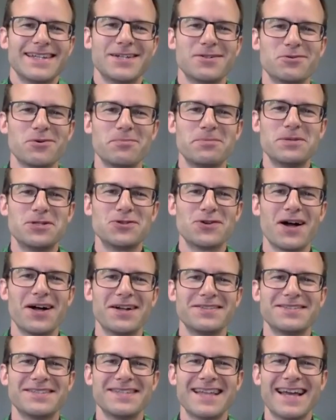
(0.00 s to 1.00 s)
will be
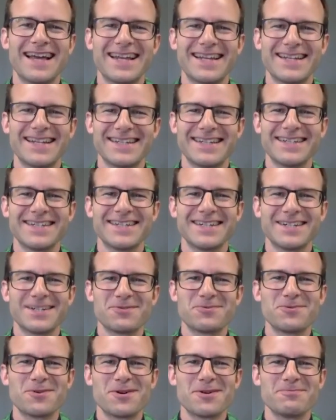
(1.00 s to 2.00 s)
drawn to that
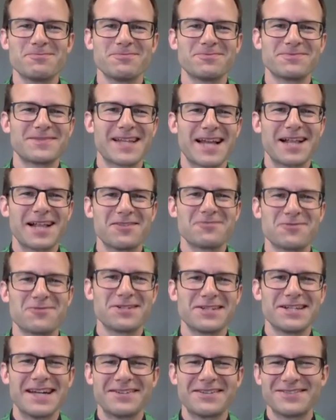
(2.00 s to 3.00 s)
on a warm
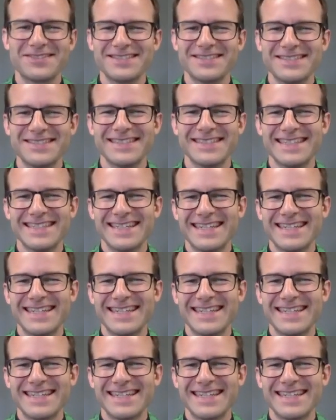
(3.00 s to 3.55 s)
California afternoon.